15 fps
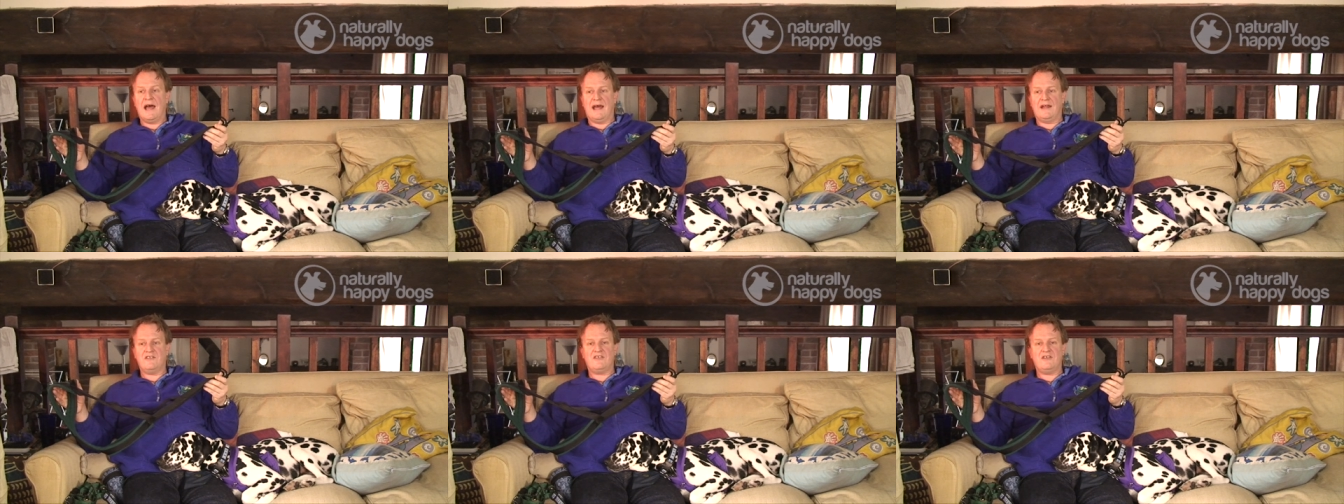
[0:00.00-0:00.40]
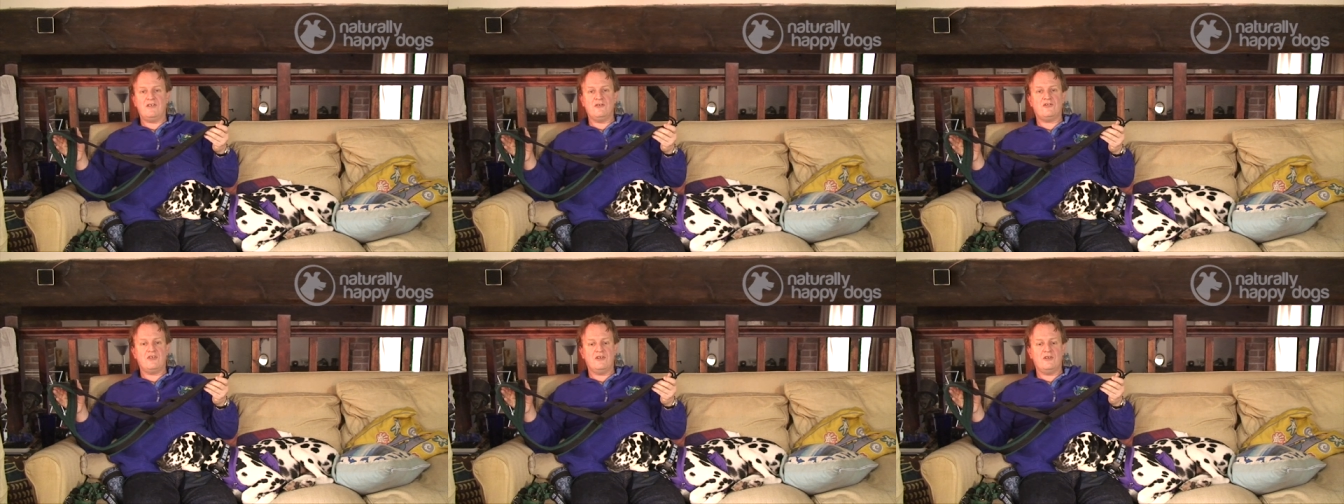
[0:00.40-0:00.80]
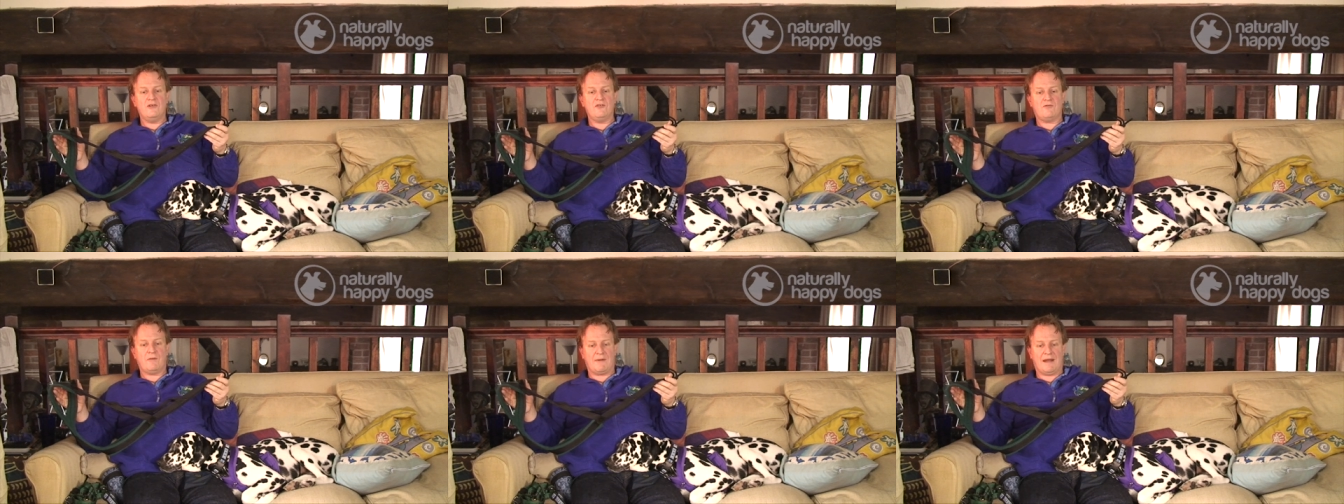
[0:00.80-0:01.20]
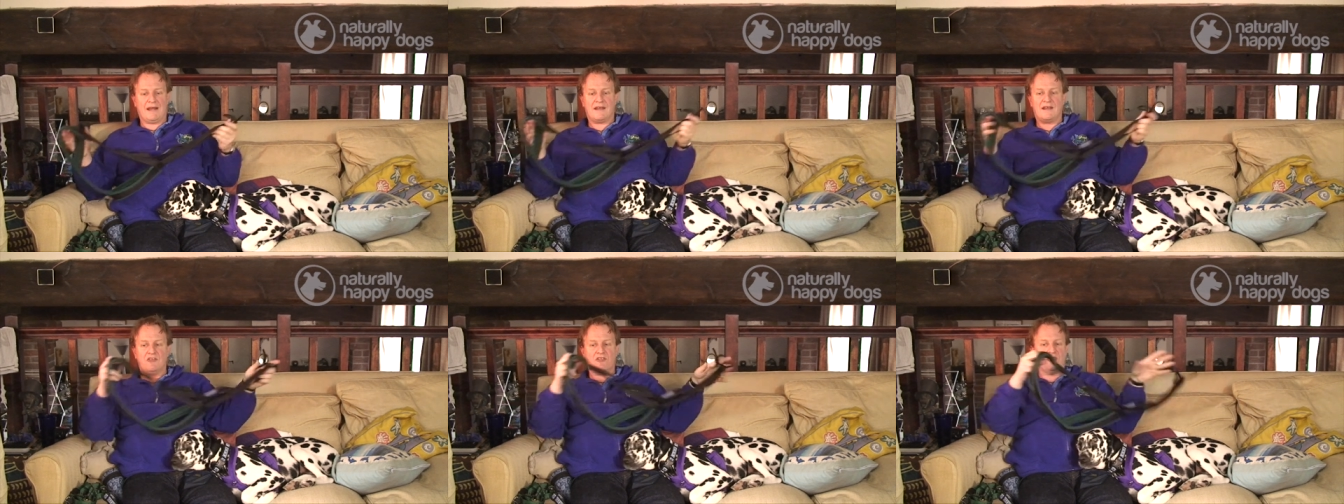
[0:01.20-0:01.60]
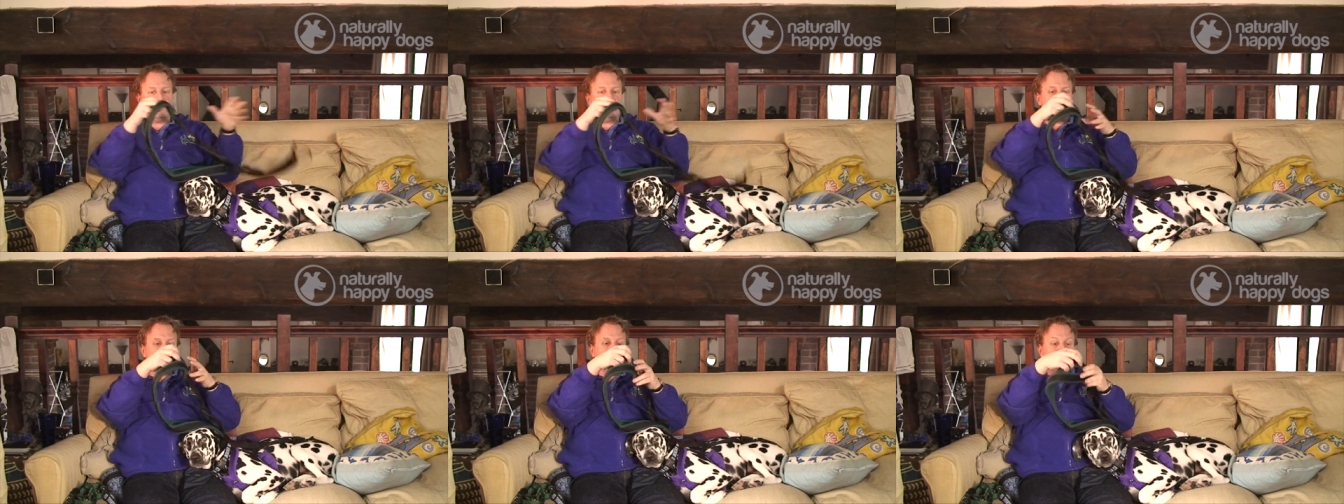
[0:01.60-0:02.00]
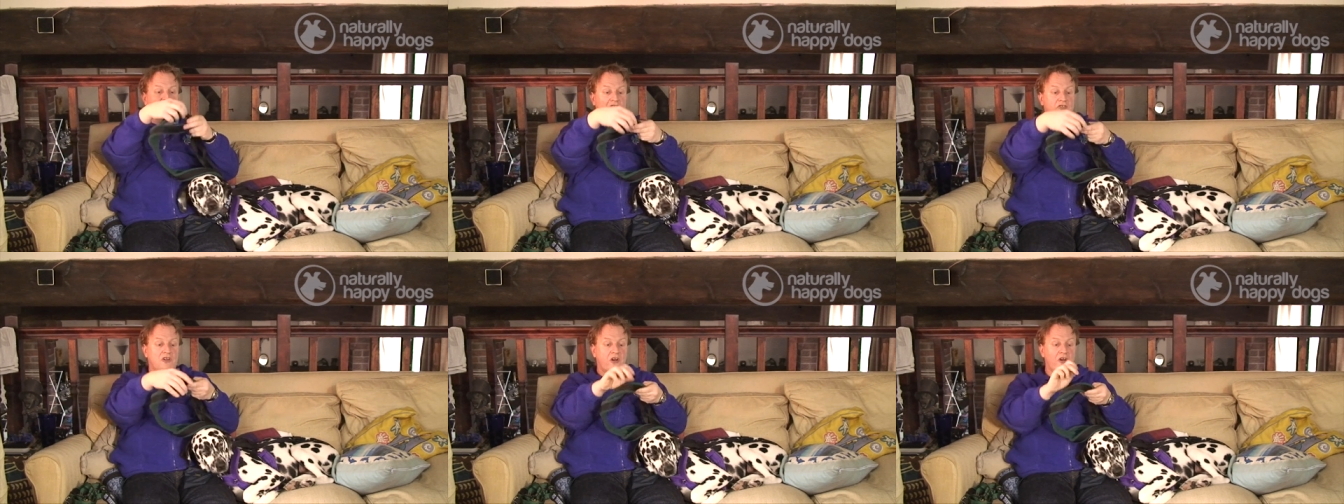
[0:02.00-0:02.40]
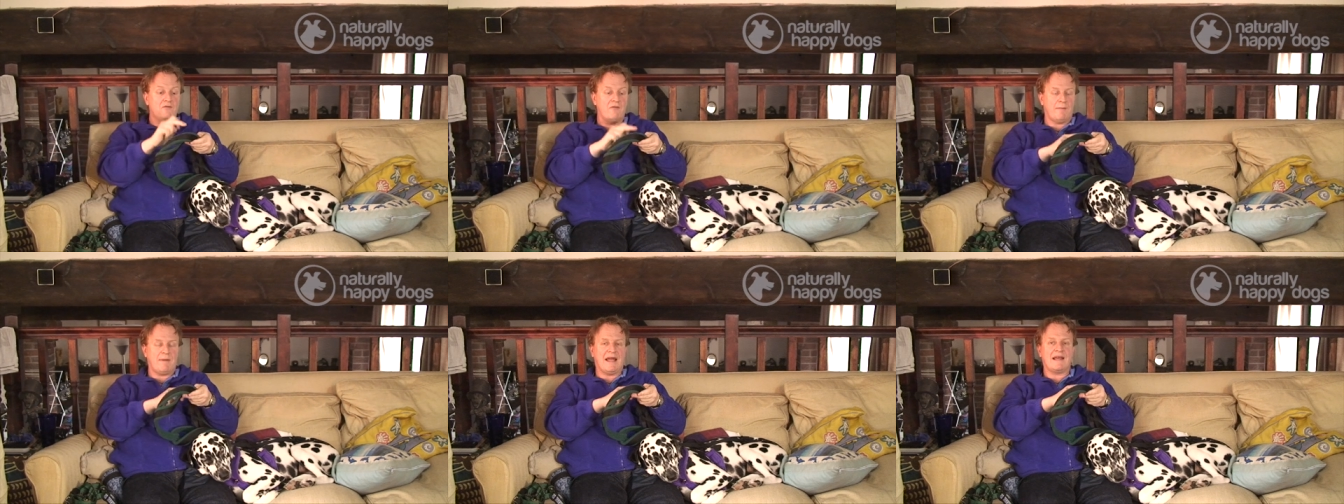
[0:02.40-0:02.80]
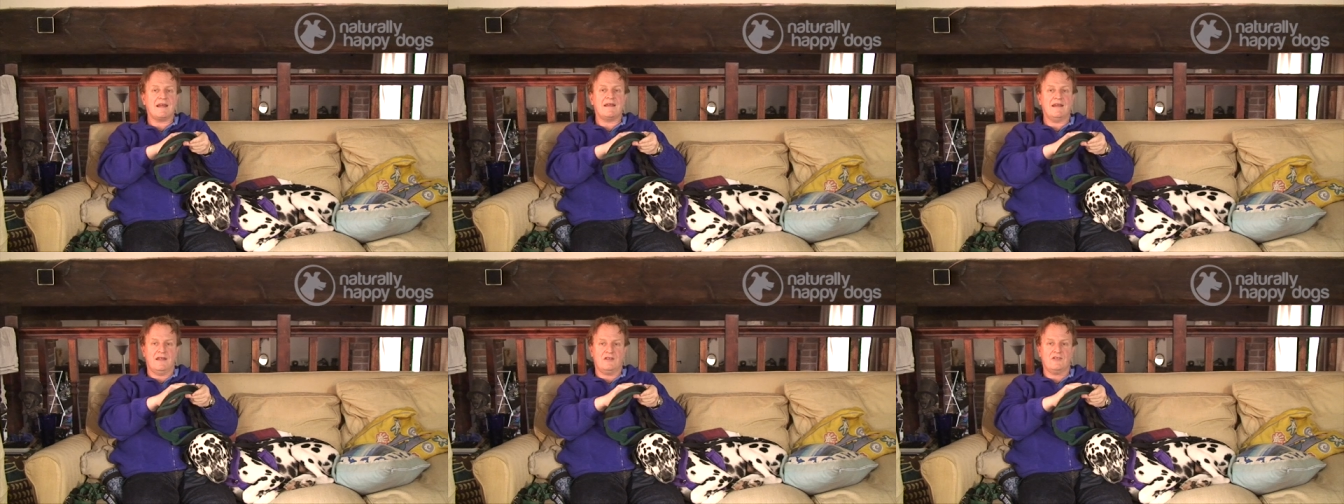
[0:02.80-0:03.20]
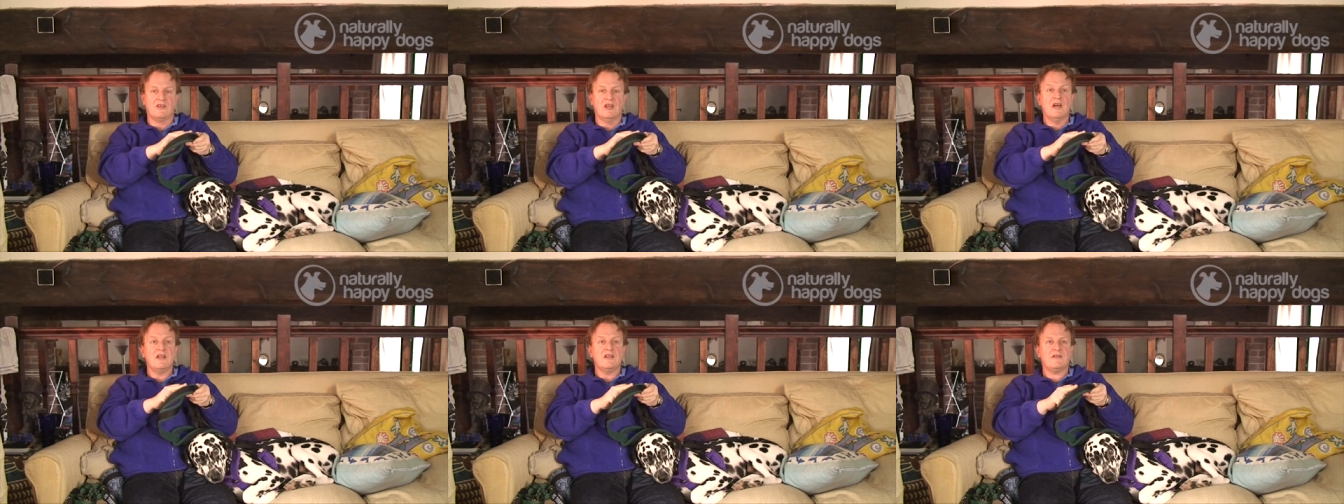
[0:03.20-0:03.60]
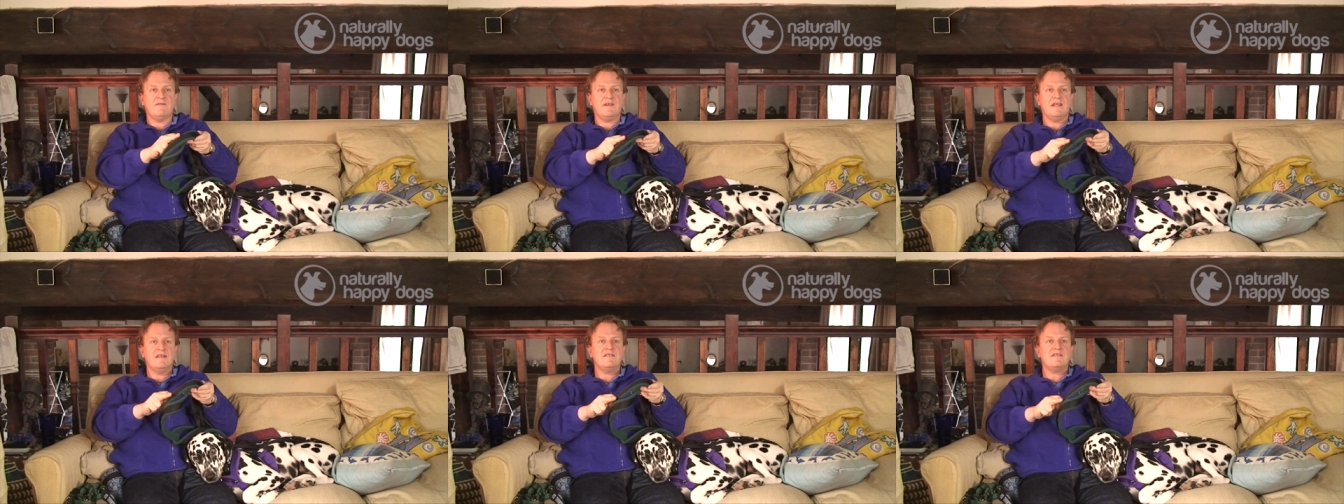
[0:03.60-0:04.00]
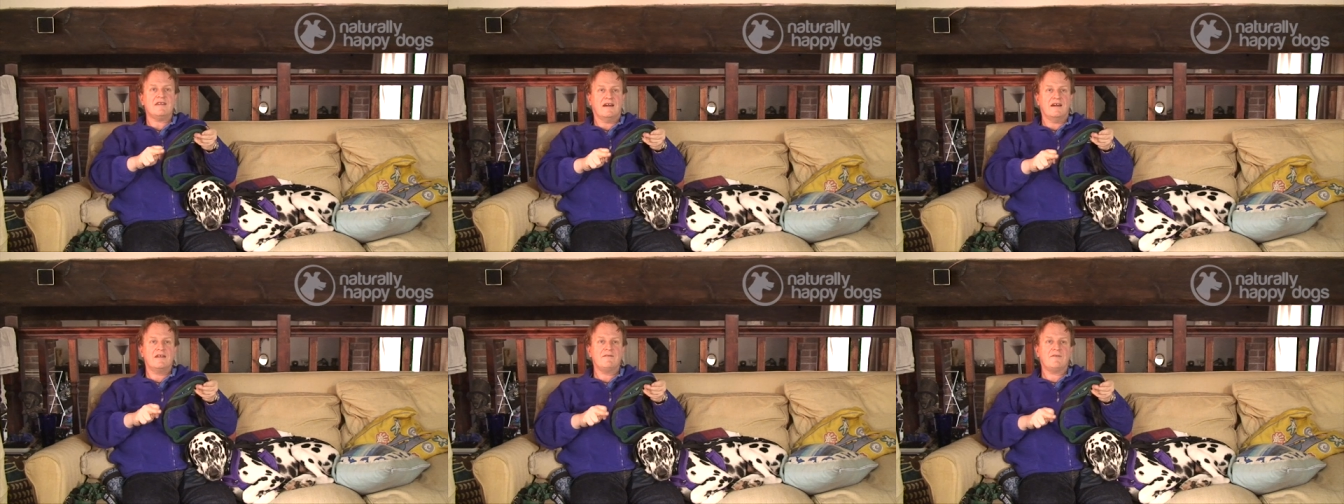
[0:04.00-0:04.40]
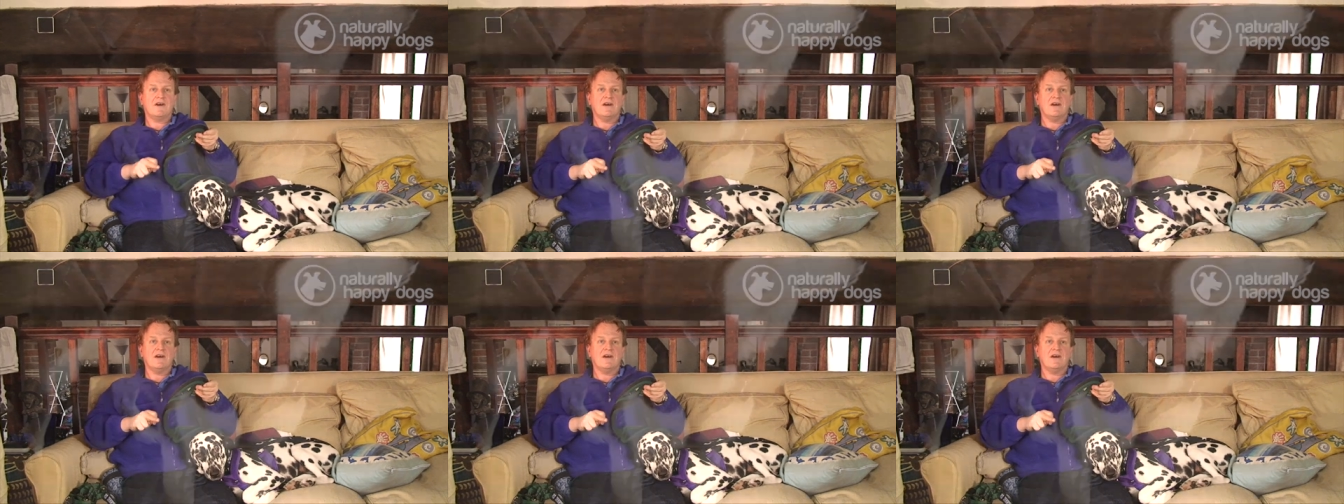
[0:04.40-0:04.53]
and she used to use the blankets and she used to sew the blankets to the inside of the